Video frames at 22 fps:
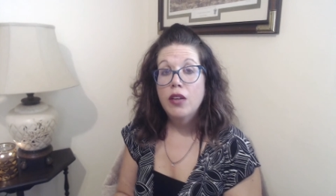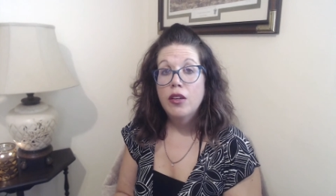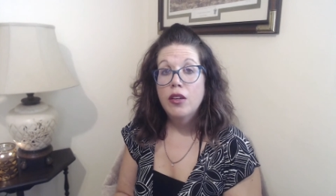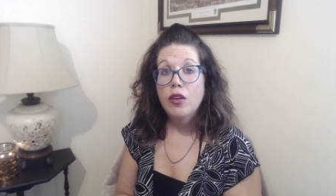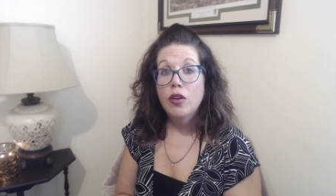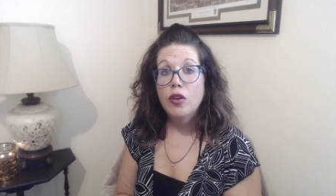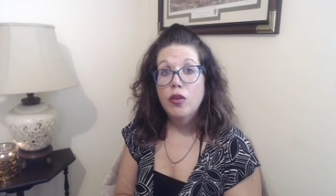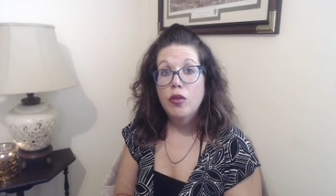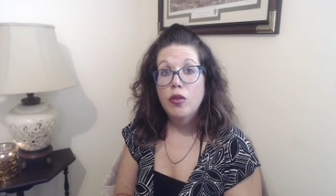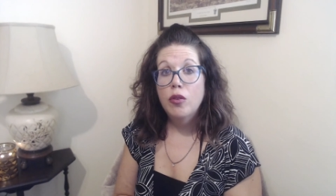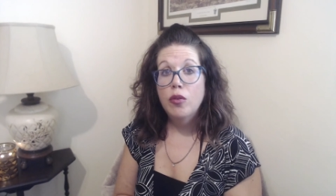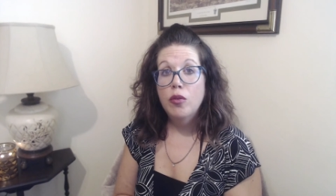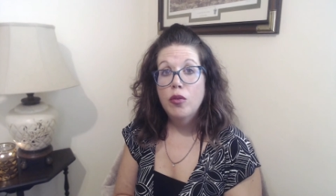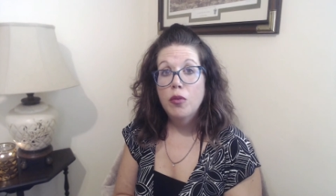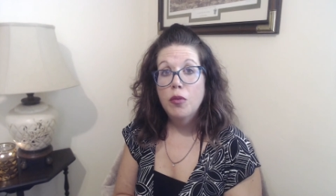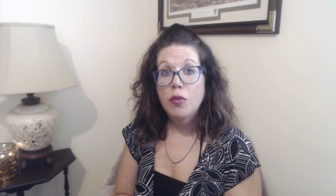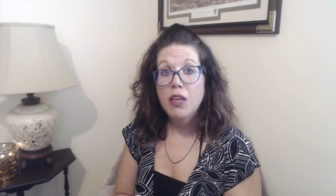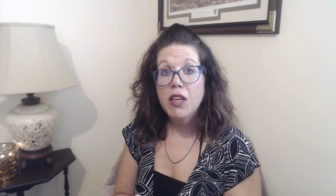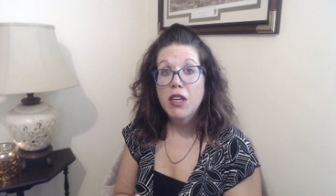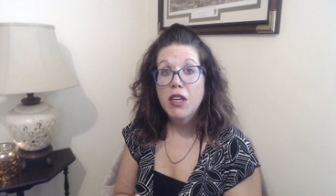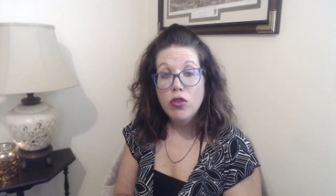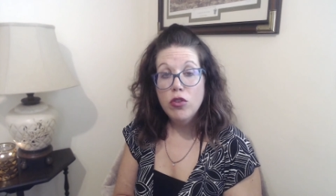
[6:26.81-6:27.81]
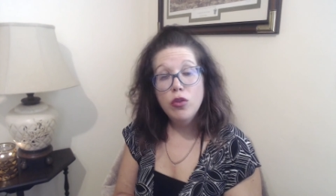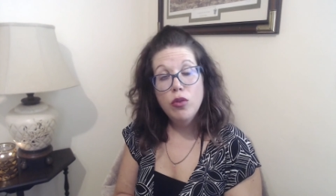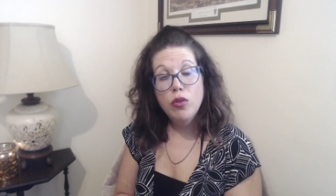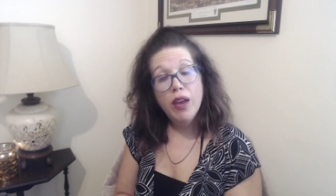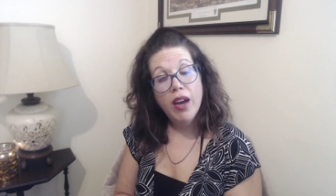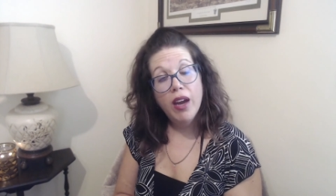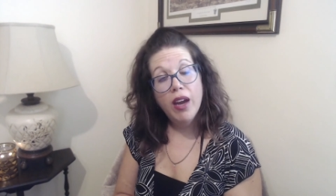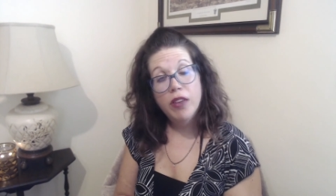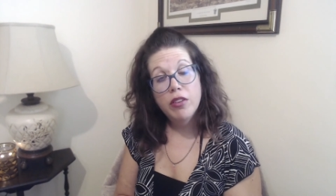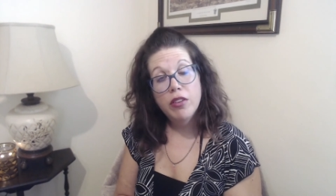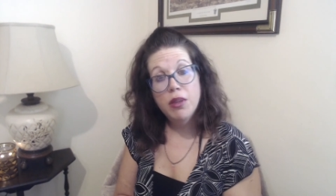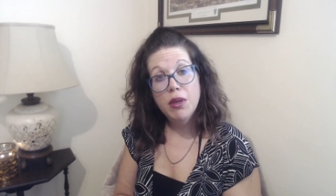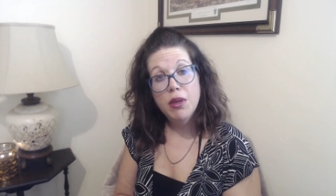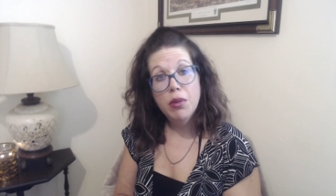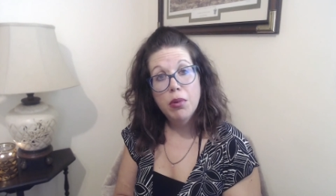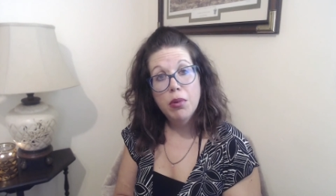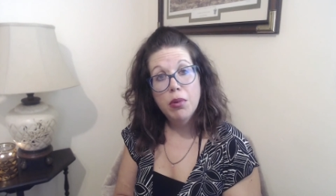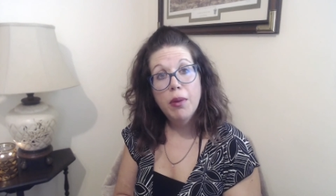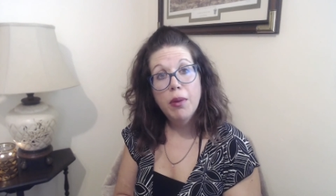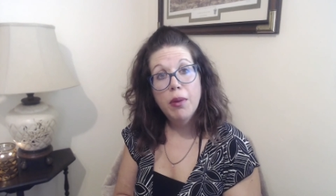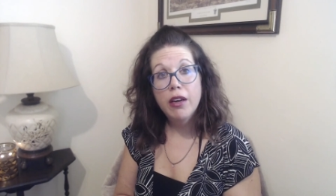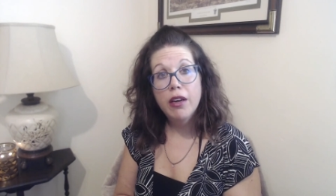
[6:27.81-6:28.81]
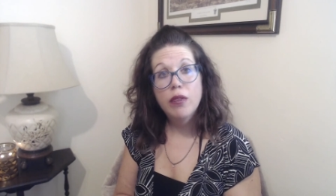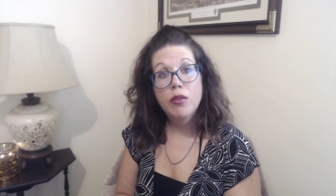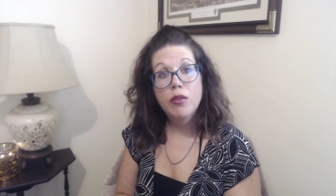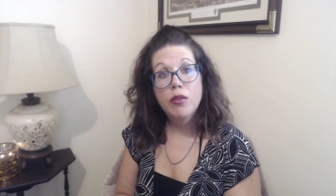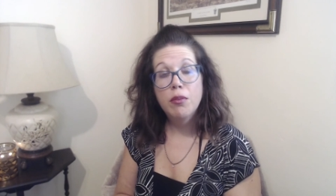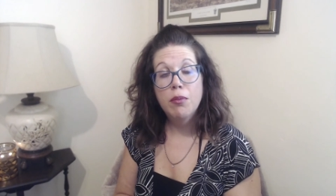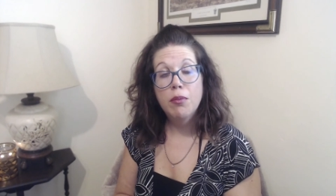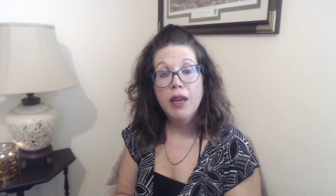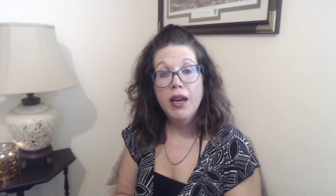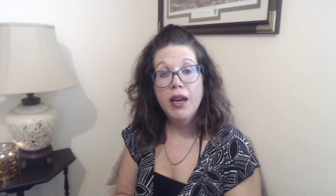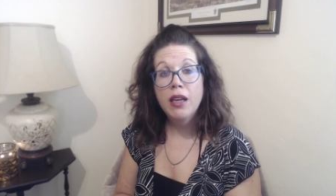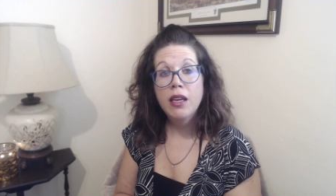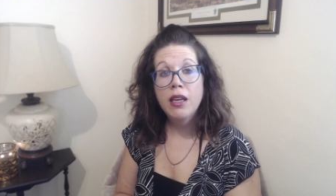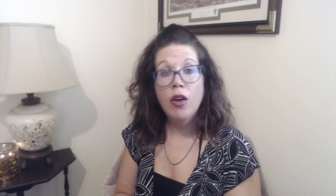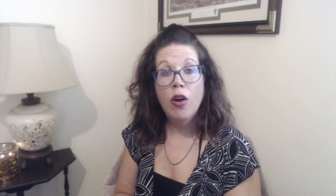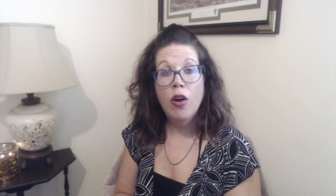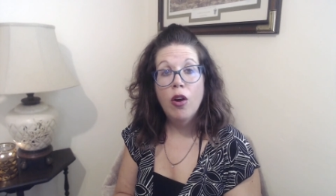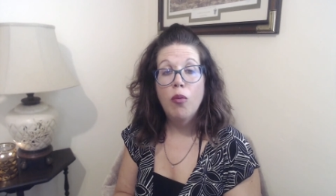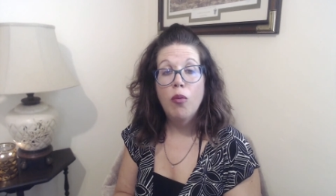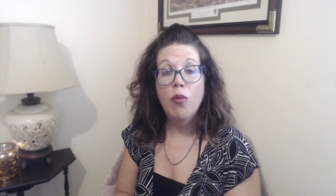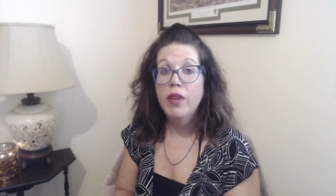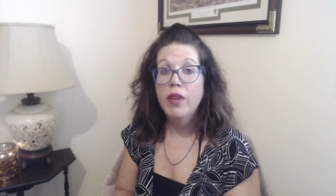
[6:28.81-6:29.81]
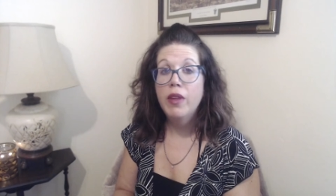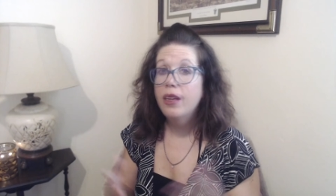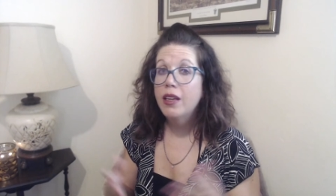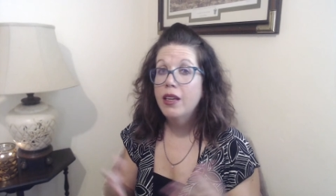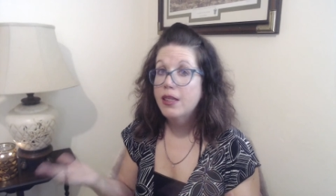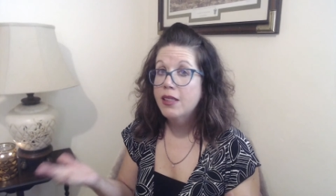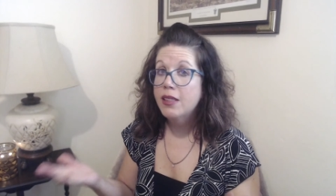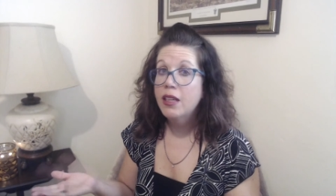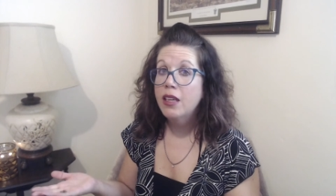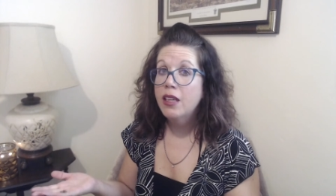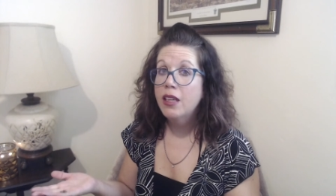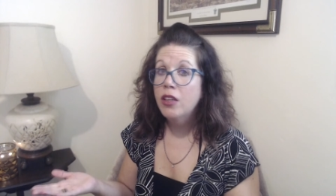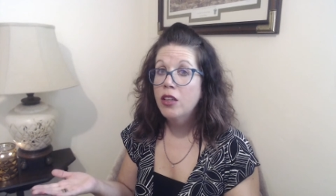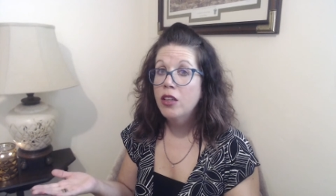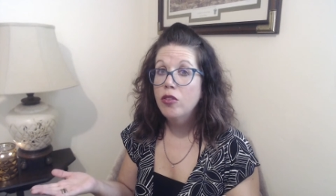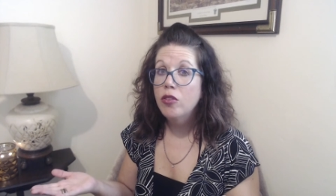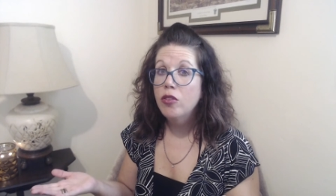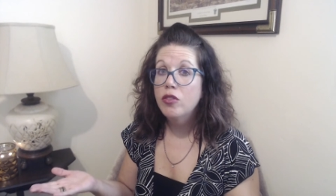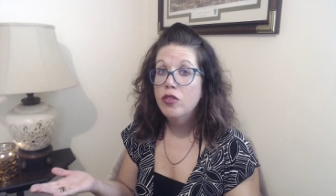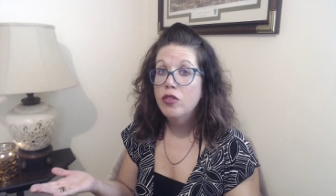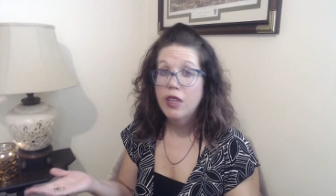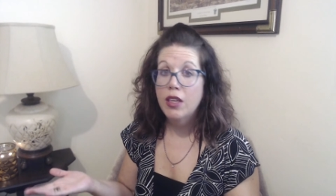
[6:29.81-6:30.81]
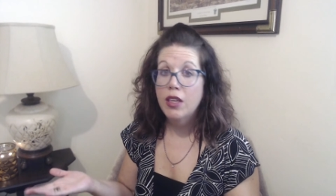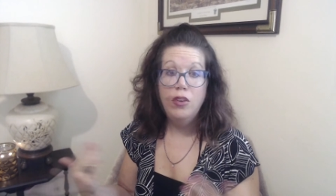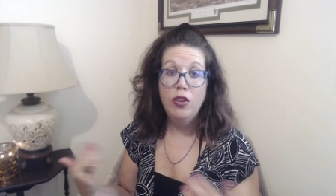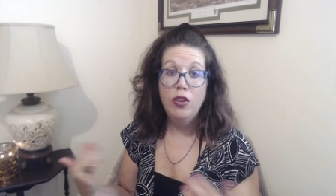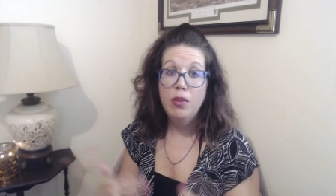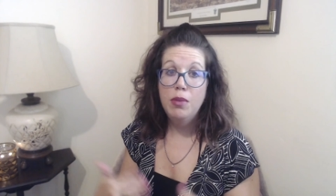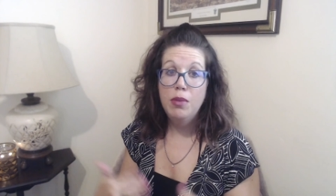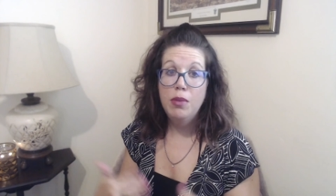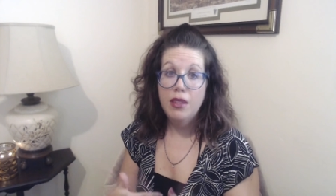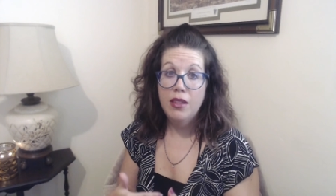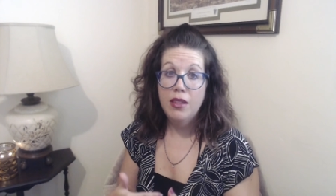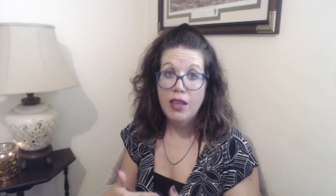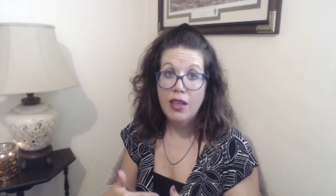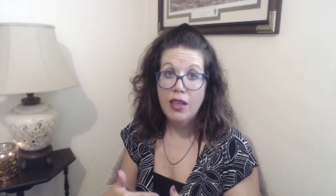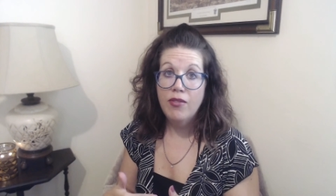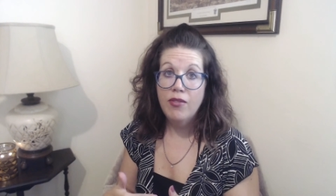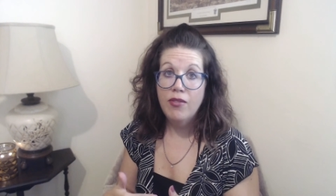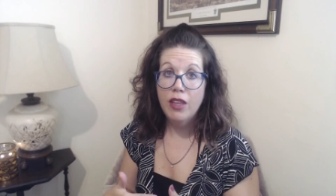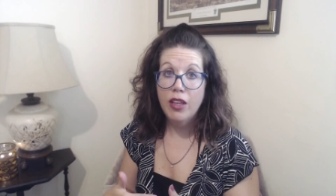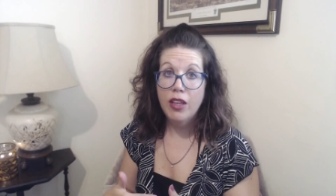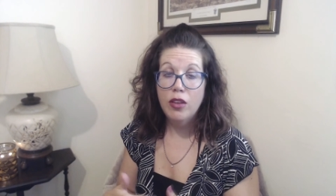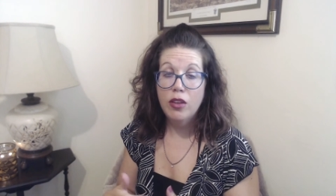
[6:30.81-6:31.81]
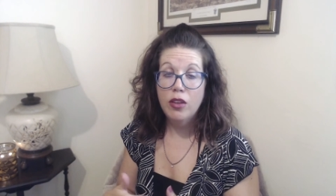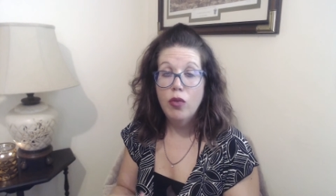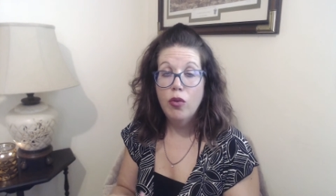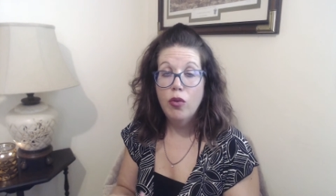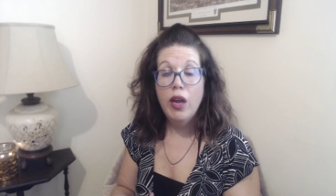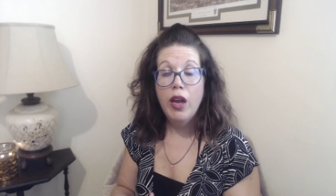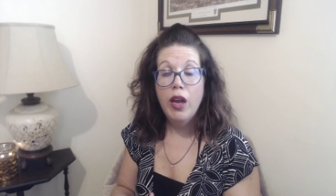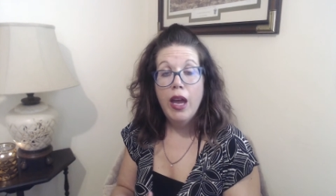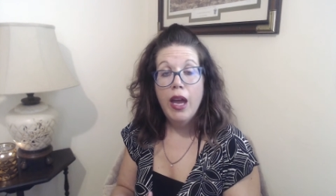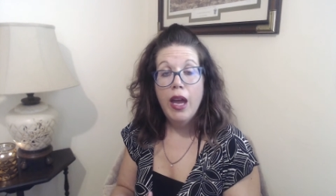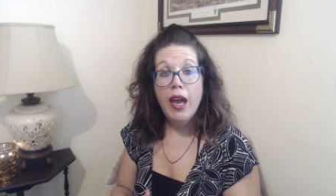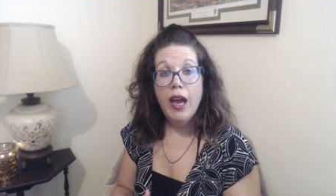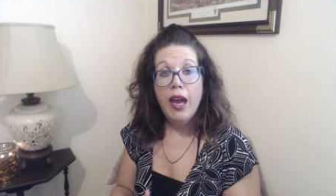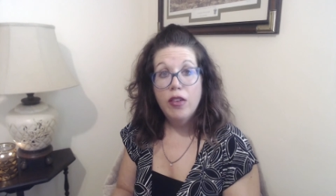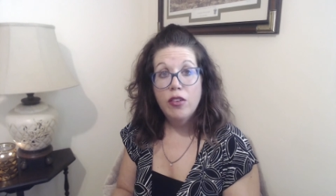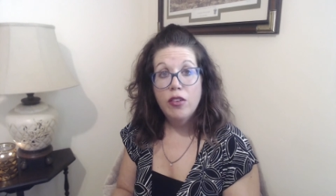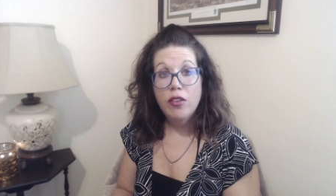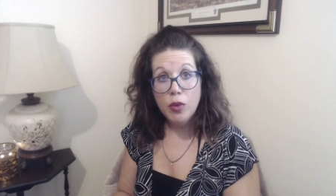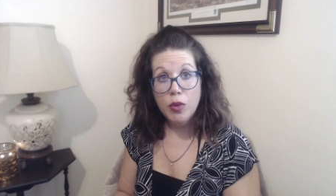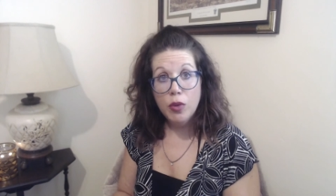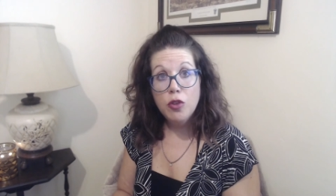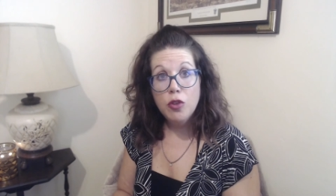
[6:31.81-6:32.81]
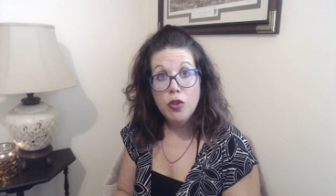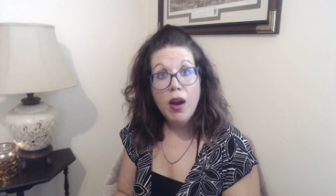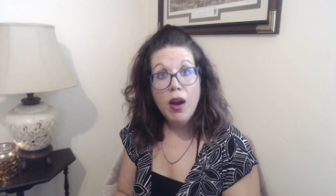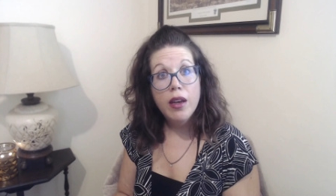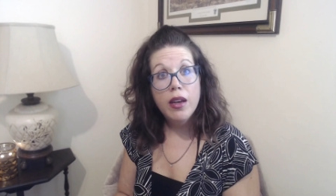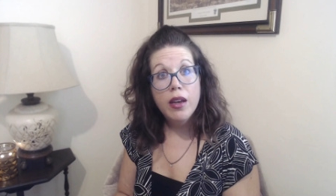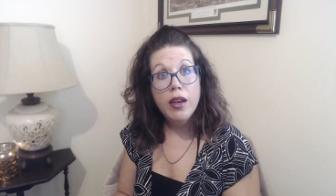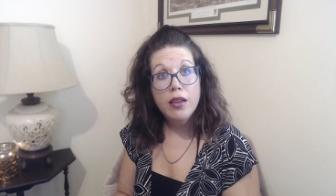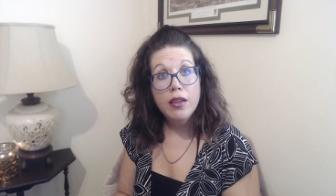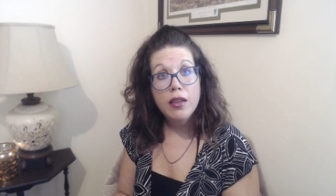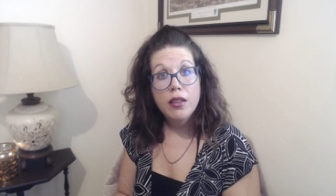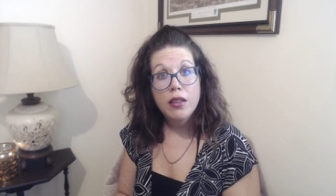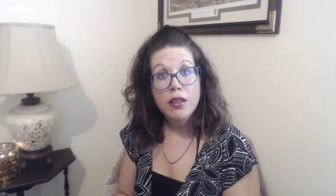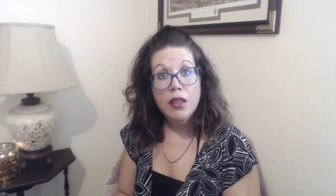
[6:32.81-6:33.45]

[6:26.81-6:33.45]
So, but you do have to be prepared when buying a home that in 10 years it could be the same value as when you bought it.